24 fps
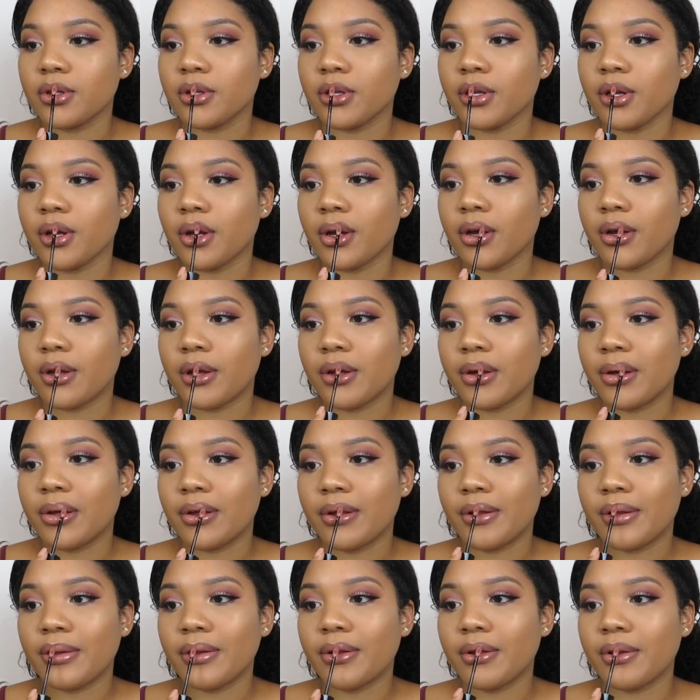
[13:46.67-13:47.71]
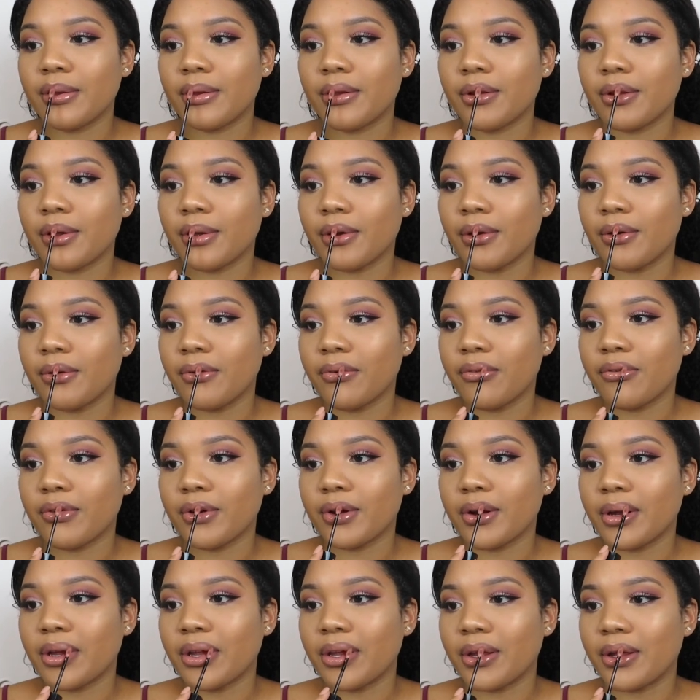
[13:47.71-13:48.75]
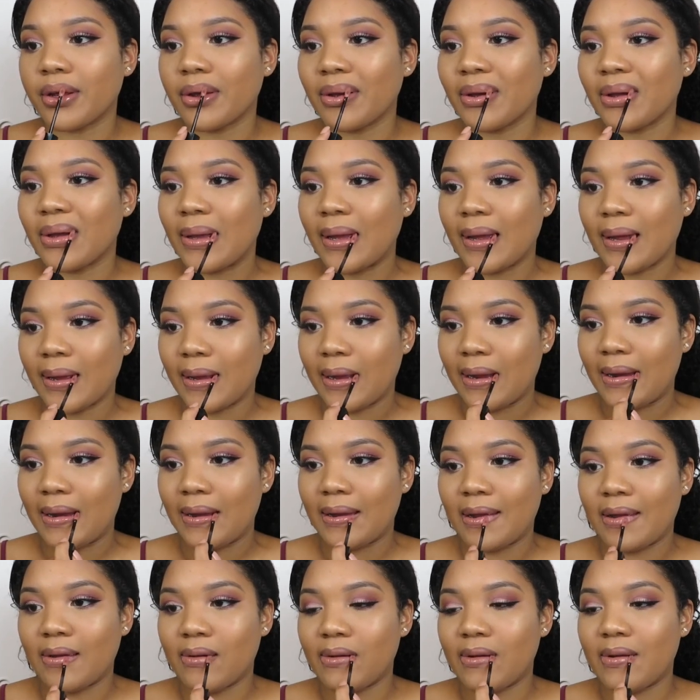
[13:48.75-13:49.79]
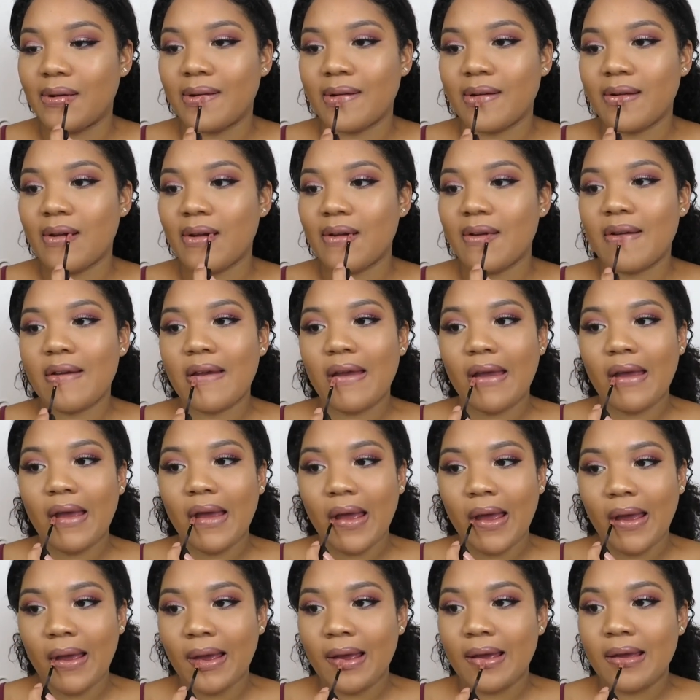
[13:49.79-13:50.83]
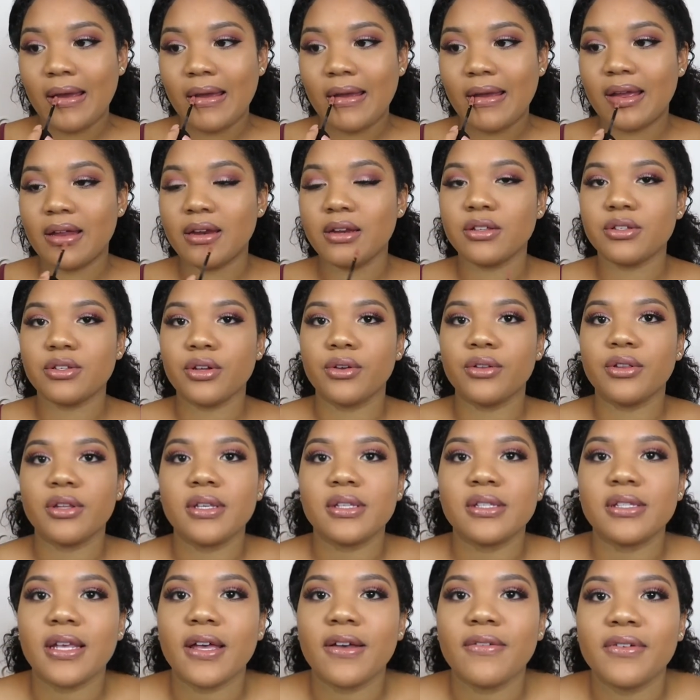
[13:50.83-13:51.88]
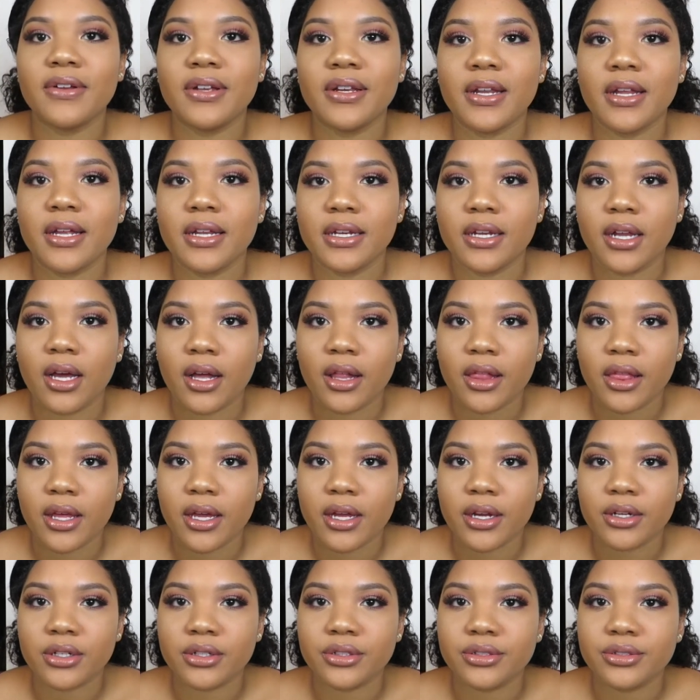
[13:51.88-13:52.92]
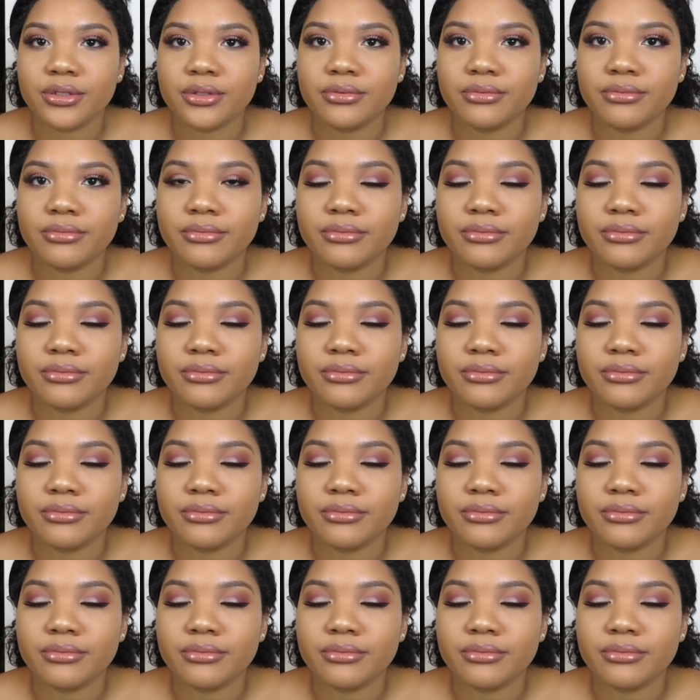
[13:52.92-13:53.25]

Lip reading: Yeah, this is so freaking cute. I can't even. And it's only $7 hairs.